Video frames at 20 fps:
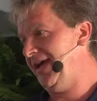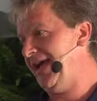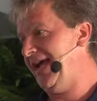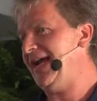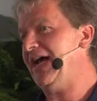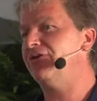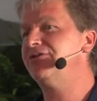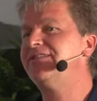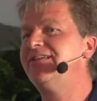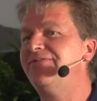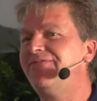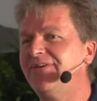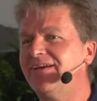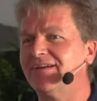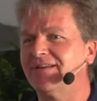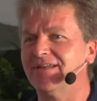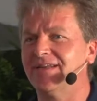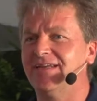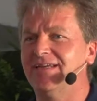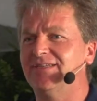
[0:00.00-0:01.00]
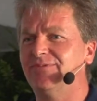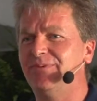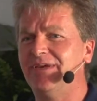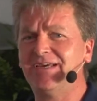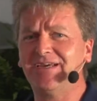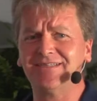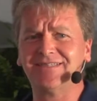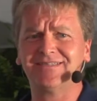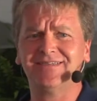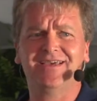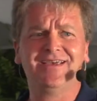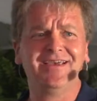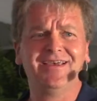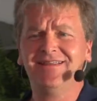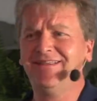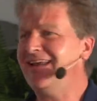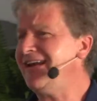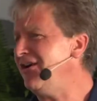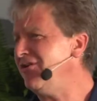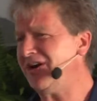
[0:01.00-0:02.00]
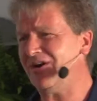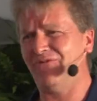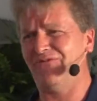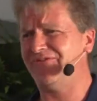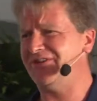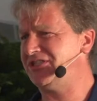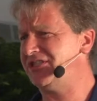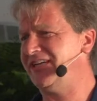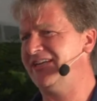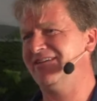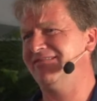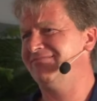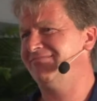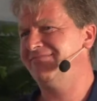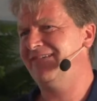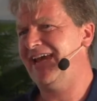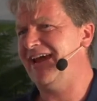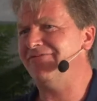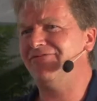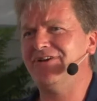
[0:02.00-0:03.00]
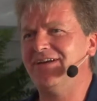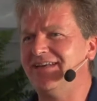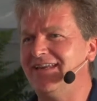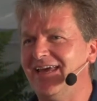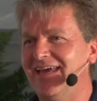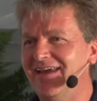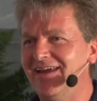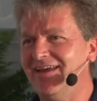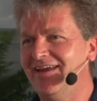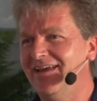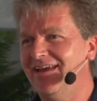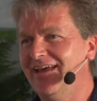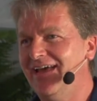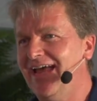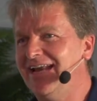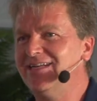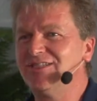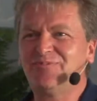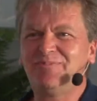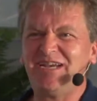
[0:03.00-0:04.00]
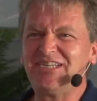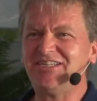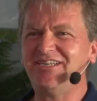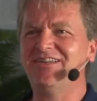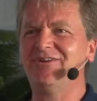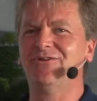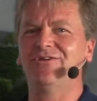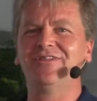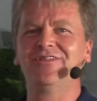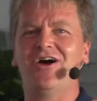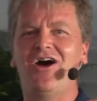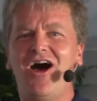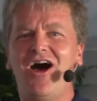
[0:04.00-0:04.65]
and how difficult it is because they don't go fishing every day. And especially during the